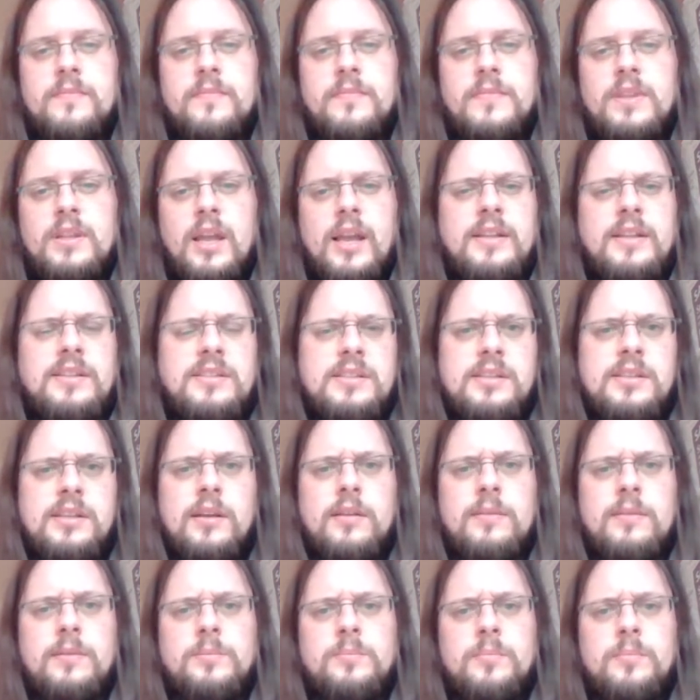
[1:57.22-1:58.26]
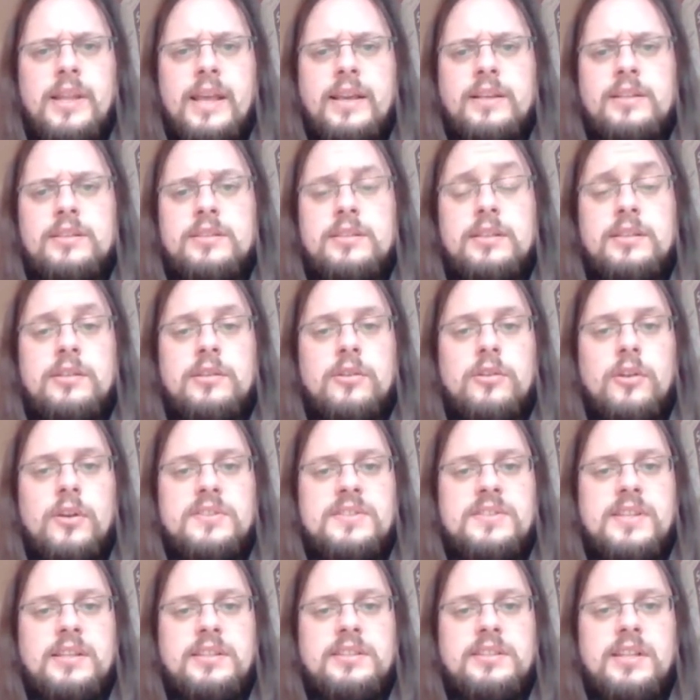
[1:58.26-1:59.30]
And here black didn't lose
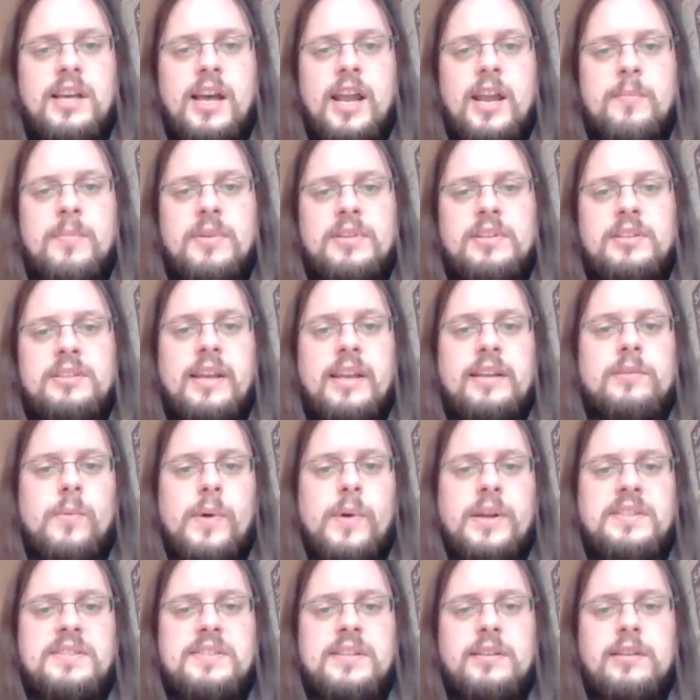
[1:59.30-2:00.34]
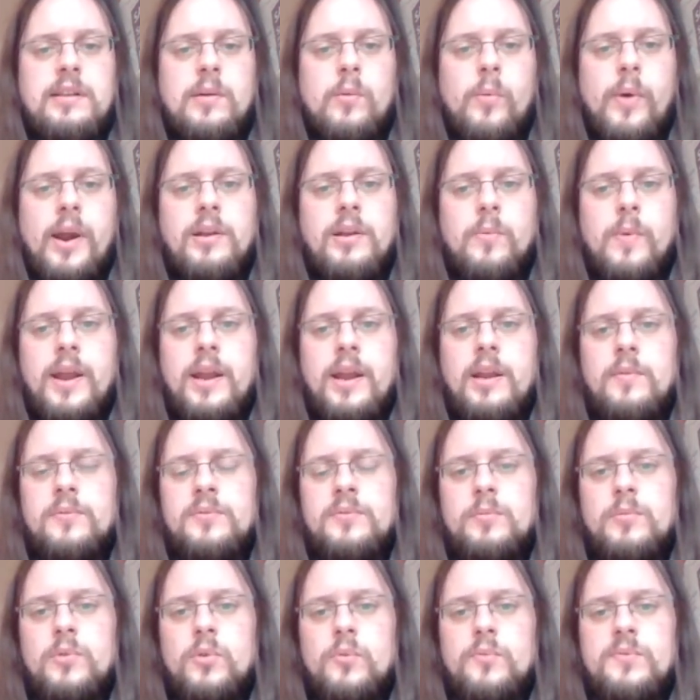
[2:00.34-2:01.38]
any time and attacked white's center right away with the
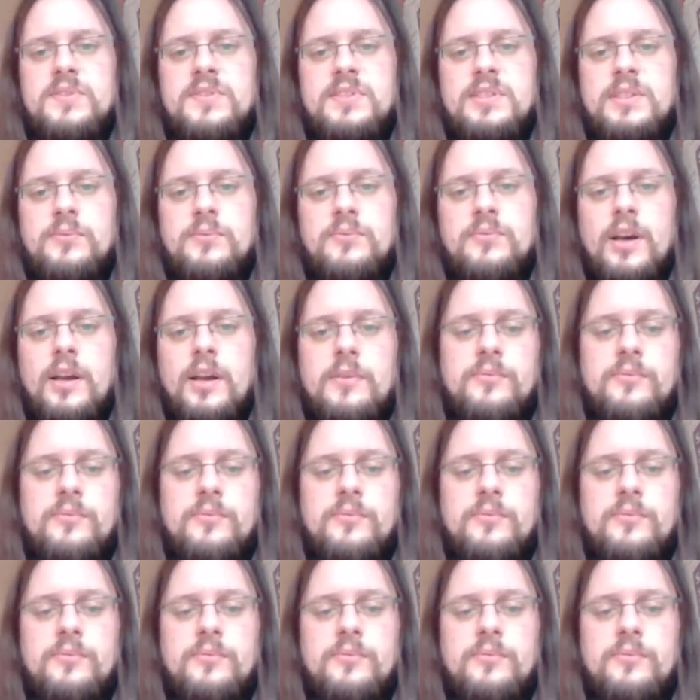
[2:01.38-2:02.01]
move c5.